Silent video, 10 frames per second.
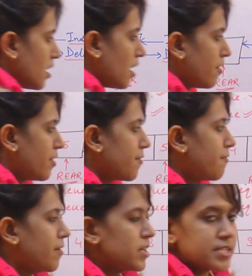our
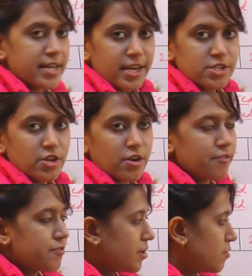first lecture
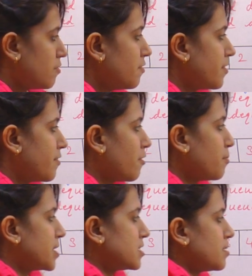of queue.
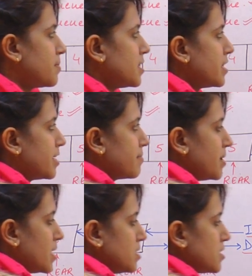FIFO principle, that
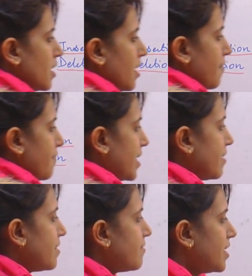means
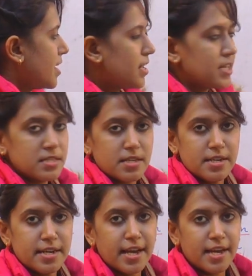whenever we are
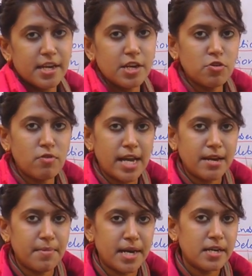inserting any new
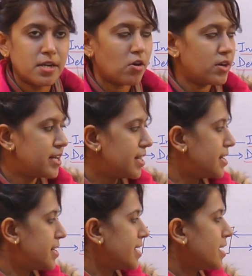element or
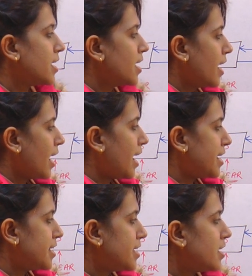deleting
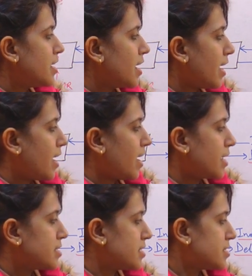any
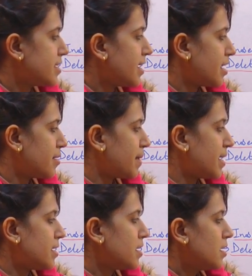existing
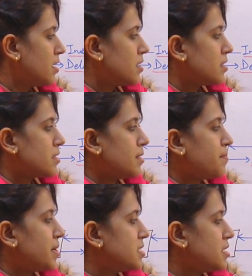element, the
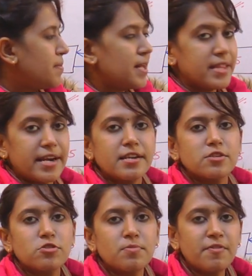principle that
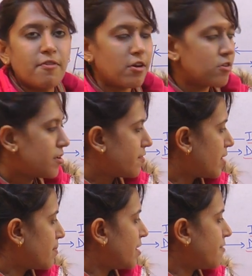is to be followed
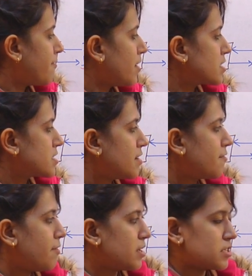will be first
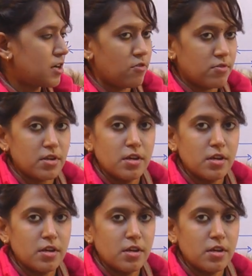in first out.